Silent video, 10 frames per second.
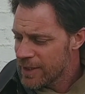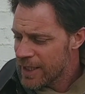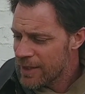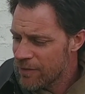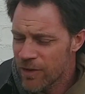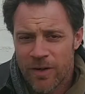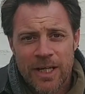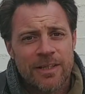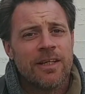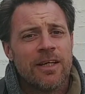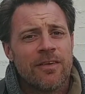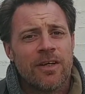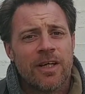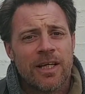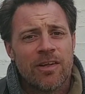had the idea
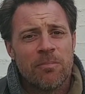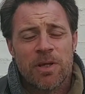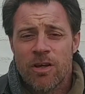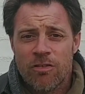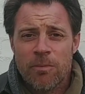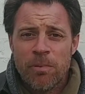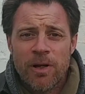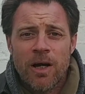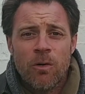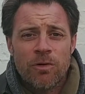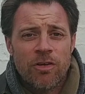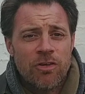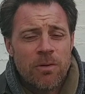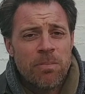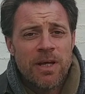that because the bullet hole
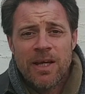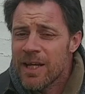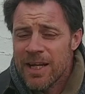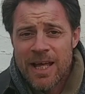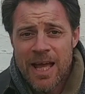doesn't appear in